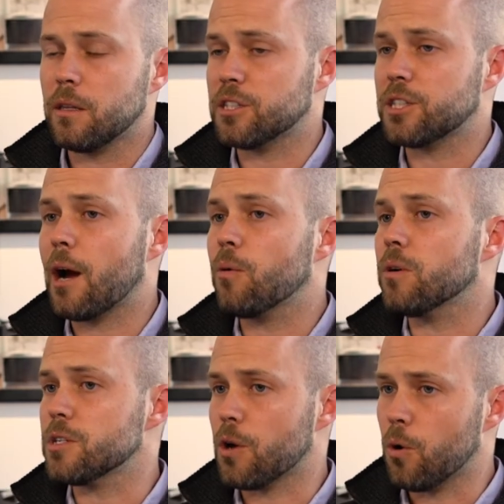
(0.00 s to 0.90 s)
The shower
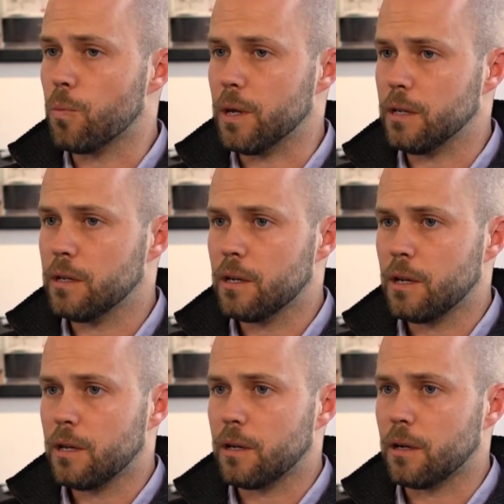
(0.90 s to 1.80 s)
is open
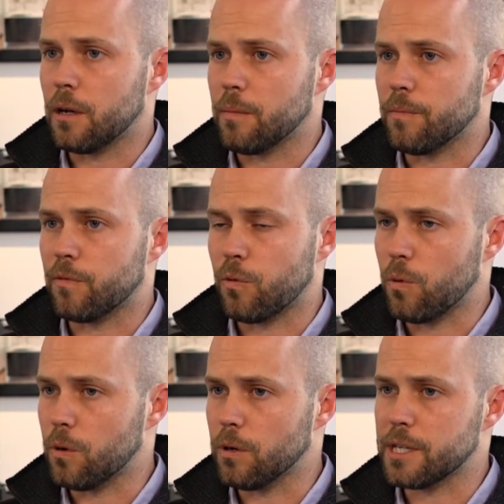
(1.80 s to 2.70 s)

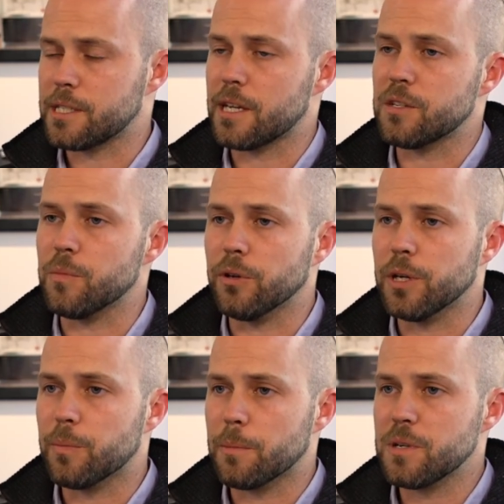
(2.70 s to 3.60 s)
for
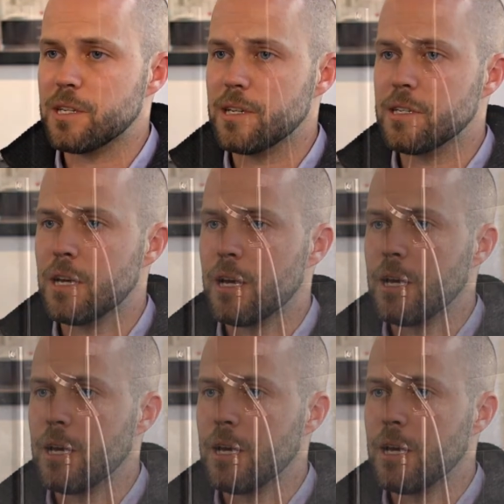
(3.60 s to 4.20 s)
accessibility purposes,